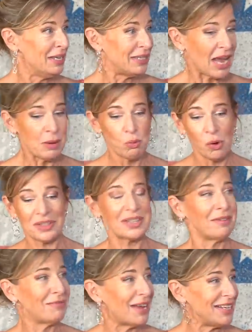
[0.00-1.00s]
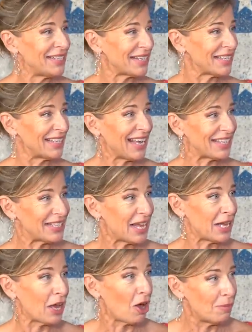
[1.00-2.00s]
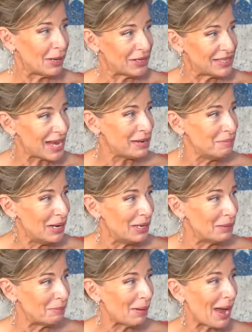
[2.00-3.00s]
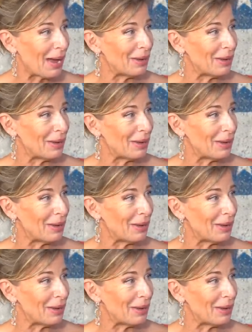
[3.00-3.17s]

Dame What's Her Face doesn't get to take home her £10 million